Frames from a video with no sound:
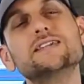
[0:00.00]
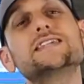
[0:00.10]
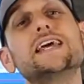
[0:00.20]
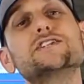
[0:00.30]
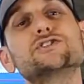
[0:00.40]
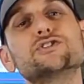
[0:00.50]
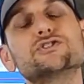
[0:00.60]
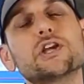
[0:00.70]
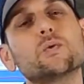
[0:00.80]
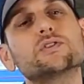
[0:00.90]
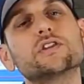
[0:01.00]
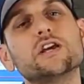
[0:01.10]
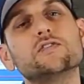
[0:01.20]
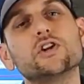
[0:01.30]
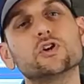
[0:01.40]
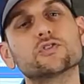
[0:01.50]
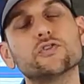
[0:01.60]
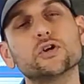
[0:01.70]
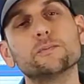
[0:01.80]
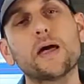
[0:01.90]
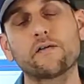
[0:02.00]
Today's Thursday when today's video is filmed.